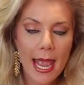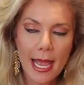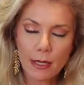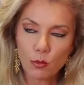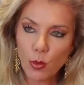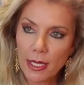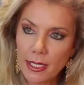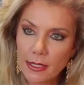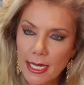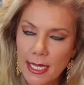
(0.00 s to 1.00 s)
and
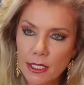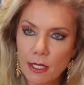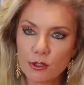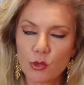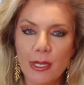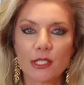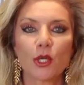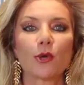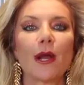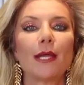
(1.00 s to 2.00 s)
when it goes
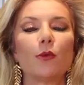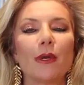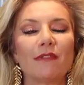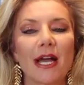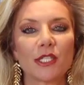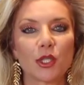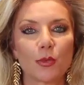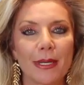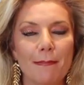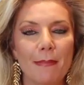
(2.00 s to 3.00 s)
retrograde, we've got
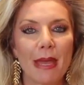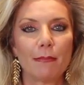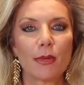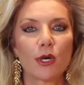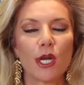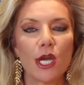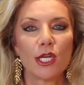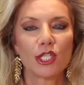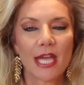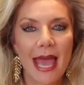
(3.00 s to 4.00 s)
to remember
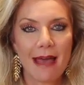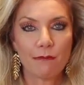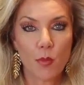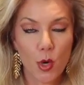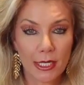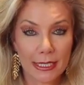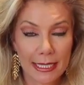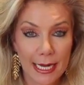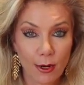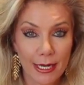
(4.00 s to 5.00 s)
to have more
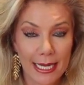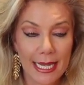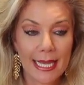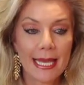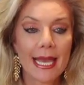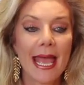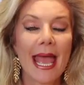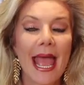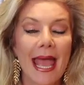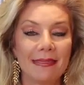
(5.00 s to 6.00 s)
clarity,
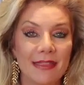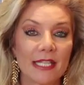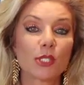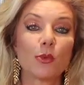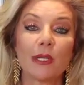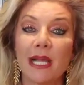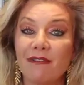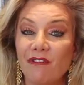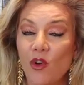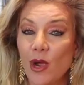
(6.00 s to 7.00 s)
and this will
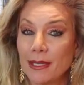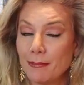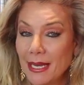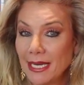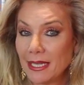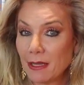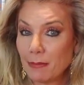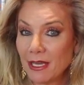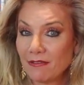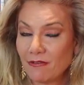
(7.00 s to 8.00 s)
avoid many of the
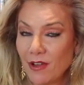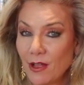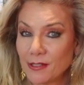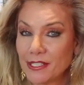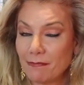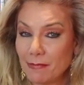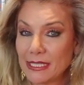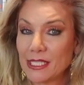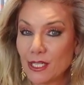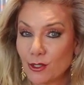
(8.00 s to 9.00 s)
pitfalls of
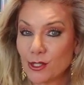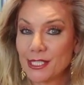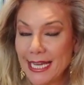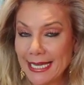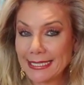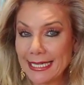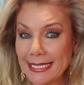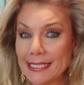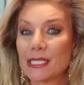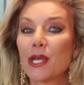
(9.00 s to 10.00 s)

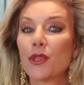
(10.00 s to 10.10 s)
misunderstandings